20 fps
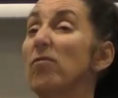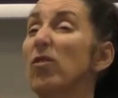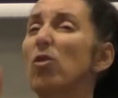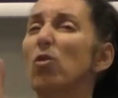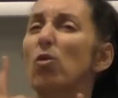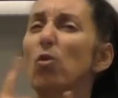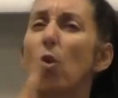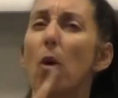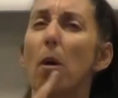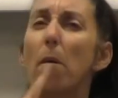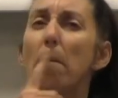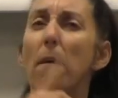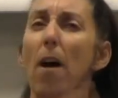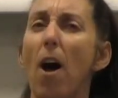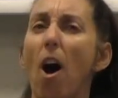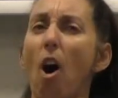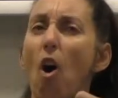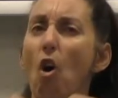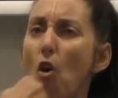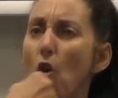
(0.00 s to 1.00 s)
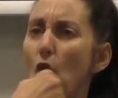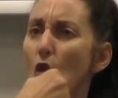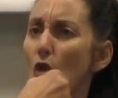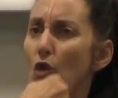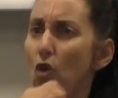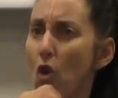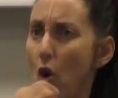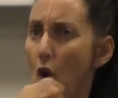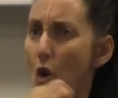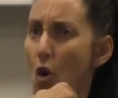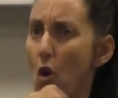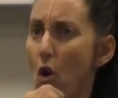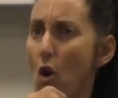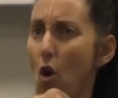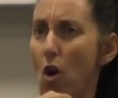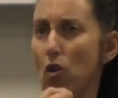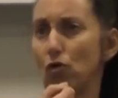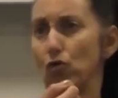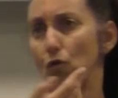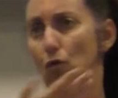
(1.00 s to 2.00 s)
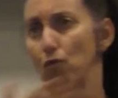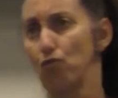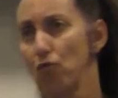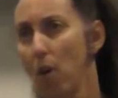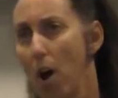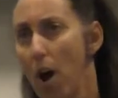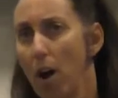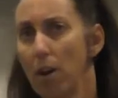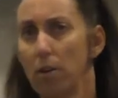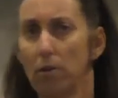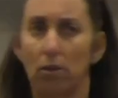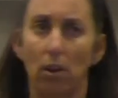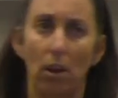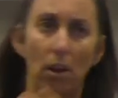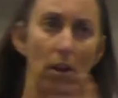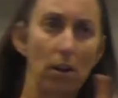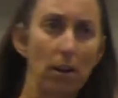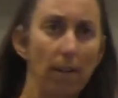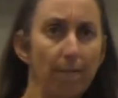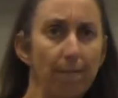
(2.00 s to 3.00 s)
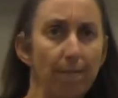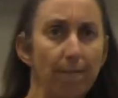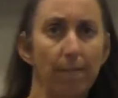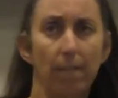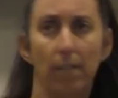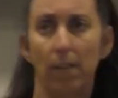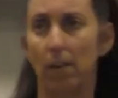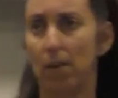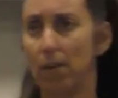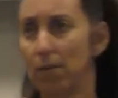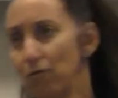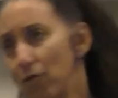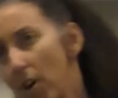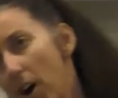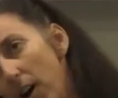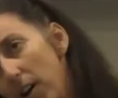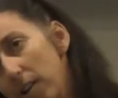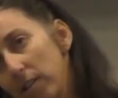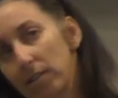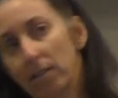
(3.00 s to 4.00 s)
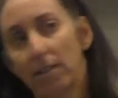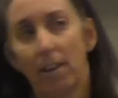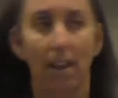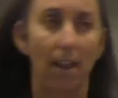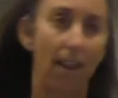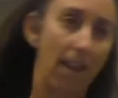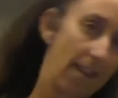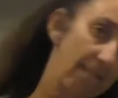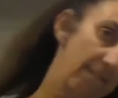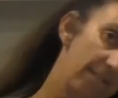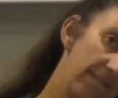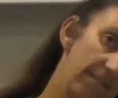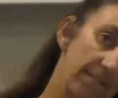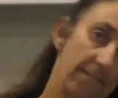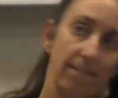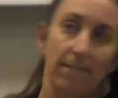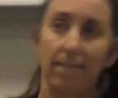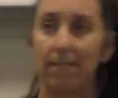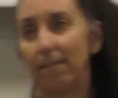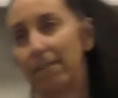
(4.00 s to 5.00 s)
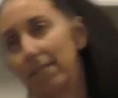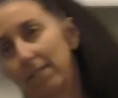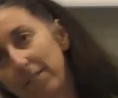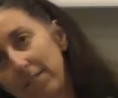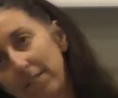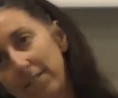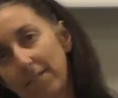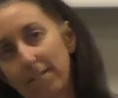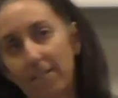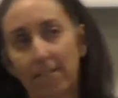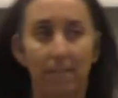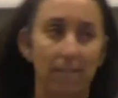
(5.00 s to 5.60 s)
And again, talking about driving in a car, you might move your head